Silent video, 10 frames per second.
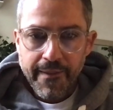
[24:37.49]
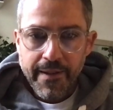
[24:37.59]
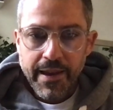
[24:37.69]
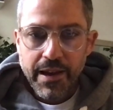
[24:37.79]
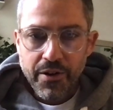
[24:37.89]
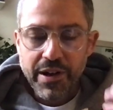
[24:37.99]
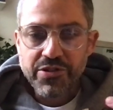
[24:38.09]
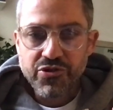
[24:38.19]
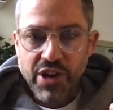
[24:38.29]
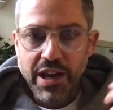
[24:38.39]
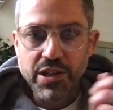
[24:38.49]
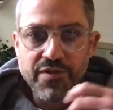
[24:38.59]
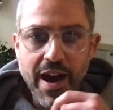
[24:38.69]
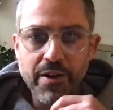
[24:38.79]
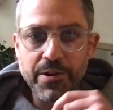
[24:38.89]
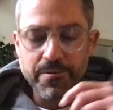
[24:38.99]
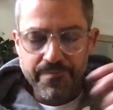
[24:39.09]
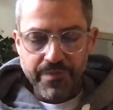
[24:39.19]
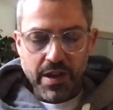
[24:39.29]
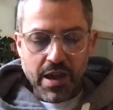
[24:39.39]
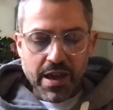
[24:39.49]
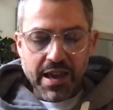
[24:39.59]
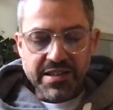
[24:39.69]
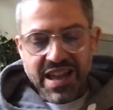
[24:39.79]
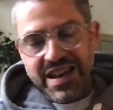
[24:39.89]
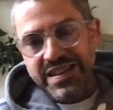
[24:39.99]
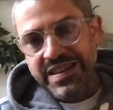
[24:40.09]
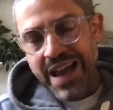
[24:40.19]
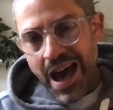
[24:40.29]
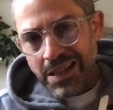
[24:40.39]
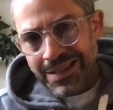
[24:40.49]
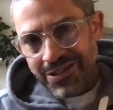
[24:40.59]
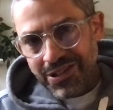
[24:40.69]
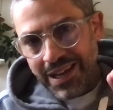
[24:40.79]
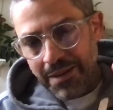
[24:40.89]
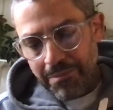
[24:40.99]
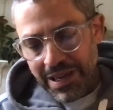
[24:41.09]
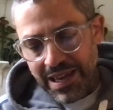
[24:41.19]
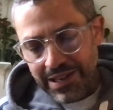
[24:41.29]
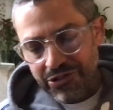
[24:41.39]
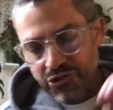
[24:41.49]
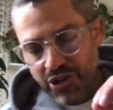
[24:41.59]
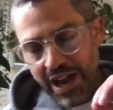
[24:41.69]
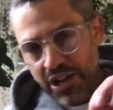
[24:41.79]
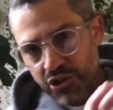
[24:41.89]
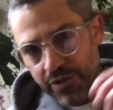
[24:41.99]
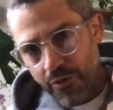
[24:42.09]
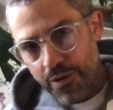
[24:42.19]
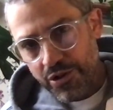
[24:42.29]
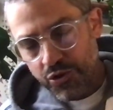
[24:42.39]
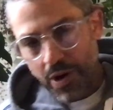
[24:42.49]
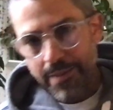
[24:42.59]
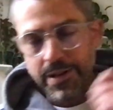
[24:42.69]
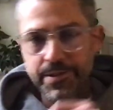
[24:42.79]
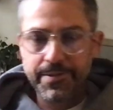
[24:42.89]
here exchange value, is that knowledge can be exchanged for enjoyment